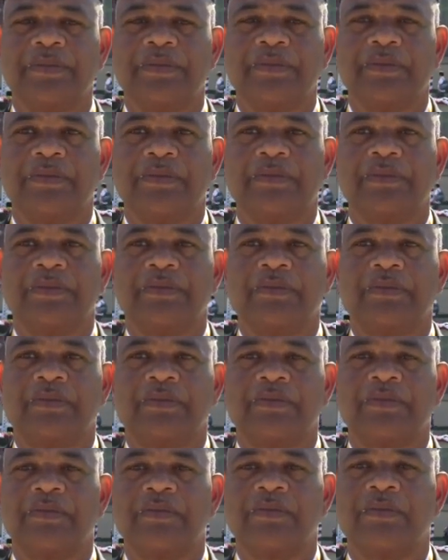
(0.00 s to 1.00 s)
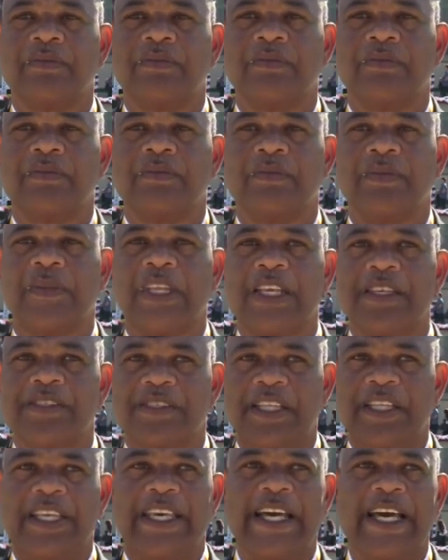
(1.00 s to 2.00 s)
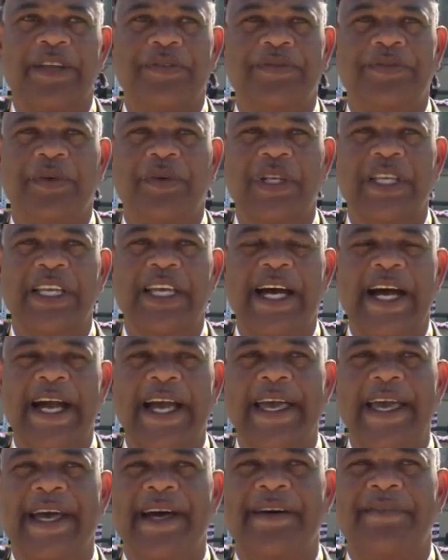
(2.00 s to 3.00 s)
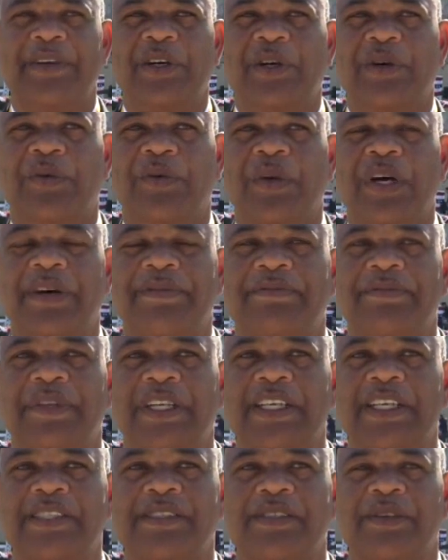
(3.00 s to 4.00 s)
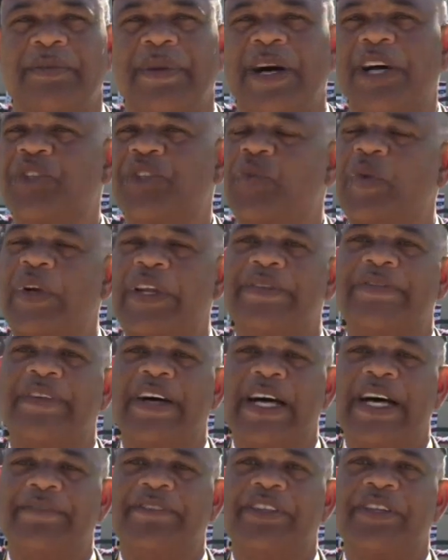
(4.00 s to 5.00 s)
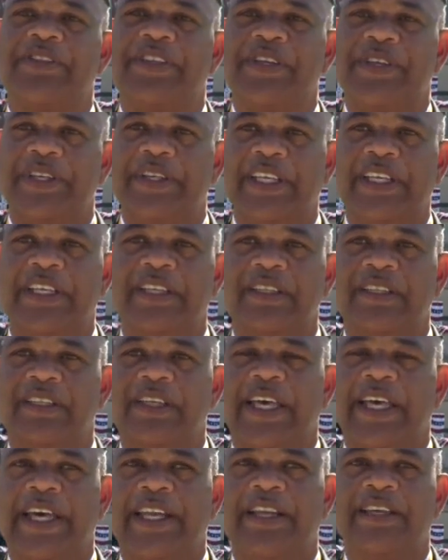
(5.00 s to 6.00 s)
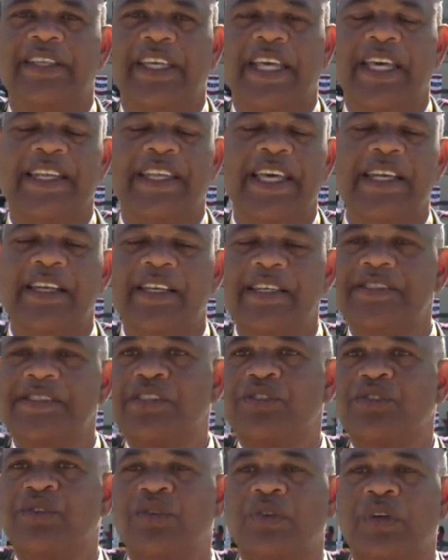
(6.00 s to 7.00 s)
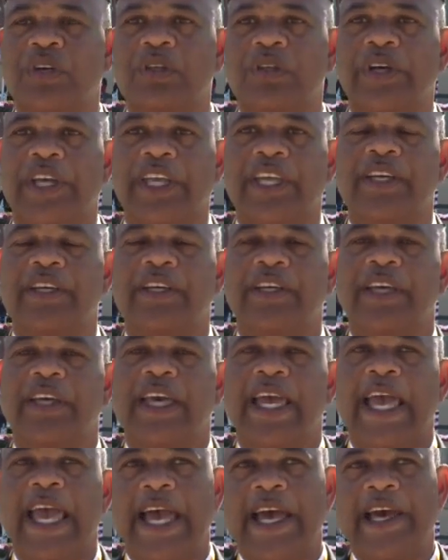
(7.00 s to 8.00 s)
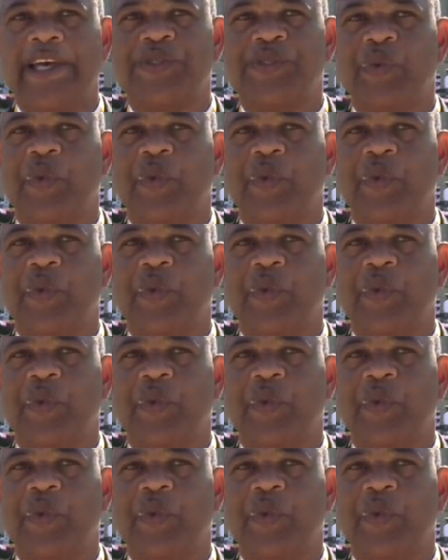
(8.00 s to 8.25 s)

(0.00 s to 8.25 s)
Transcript: And how about here in Southern California? Southern California, I have a rough list of about 25 to 30. And again, that list is growing as